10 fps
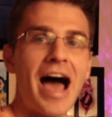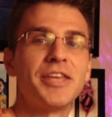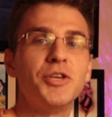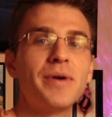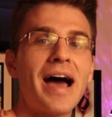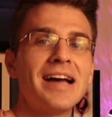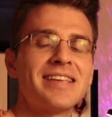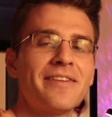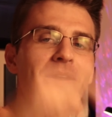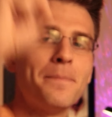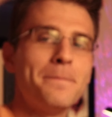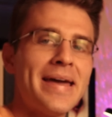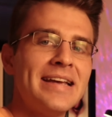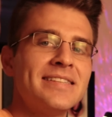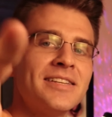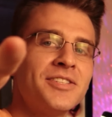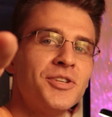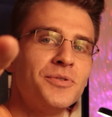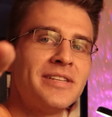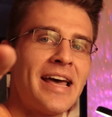you guys have an amazing
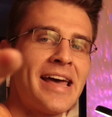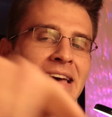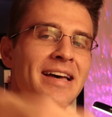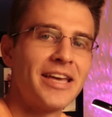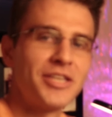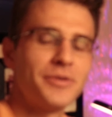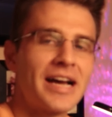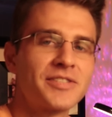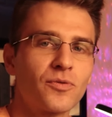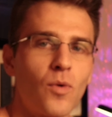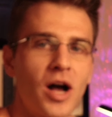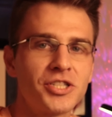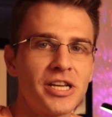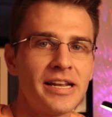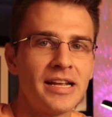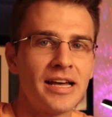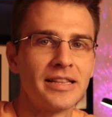Tuesday. Thank you guys for watching.